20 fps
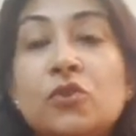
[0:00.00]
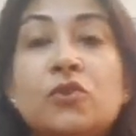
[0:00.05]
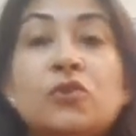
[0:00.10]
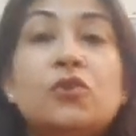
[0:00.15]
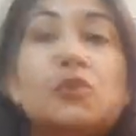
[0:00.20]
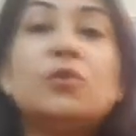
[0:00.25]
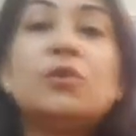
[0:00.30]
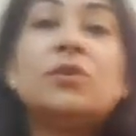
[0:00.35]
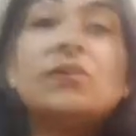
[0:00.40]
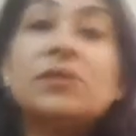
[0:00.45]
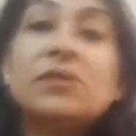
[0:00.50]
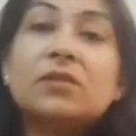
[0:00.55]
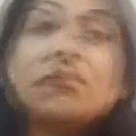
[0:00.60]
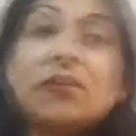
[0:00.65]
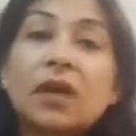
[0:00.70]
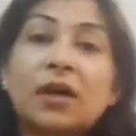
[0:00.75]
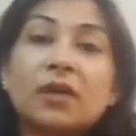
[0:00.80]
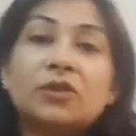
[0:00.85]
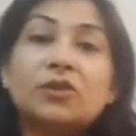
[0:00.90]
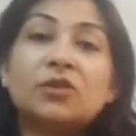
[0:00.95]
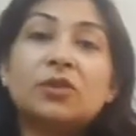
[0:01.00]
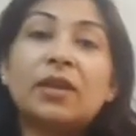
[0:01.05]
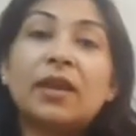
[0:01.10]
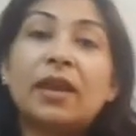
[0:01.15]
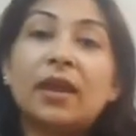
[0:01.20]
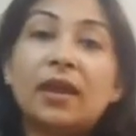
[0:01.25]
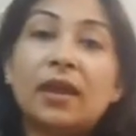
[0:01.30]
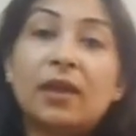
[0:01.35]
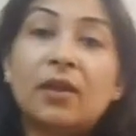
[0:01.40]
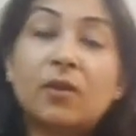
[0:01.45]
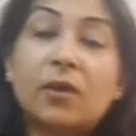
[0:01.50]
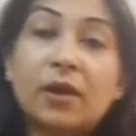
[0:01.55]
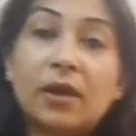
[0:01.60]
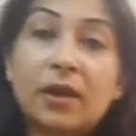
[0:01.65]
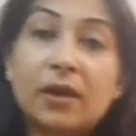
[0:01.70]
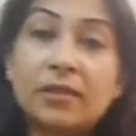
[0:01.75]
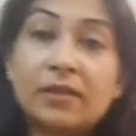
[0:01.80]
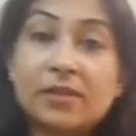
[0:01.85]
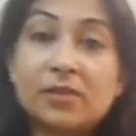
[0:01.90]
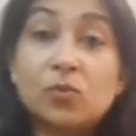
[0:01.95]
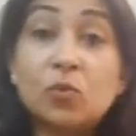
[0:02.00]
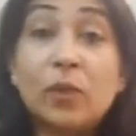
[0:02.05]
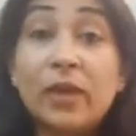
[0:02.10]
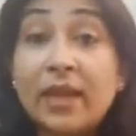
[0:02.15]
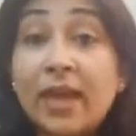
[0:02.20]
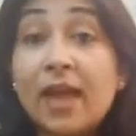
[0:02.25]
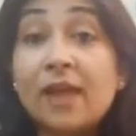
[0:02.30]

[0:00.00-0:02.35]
students, this week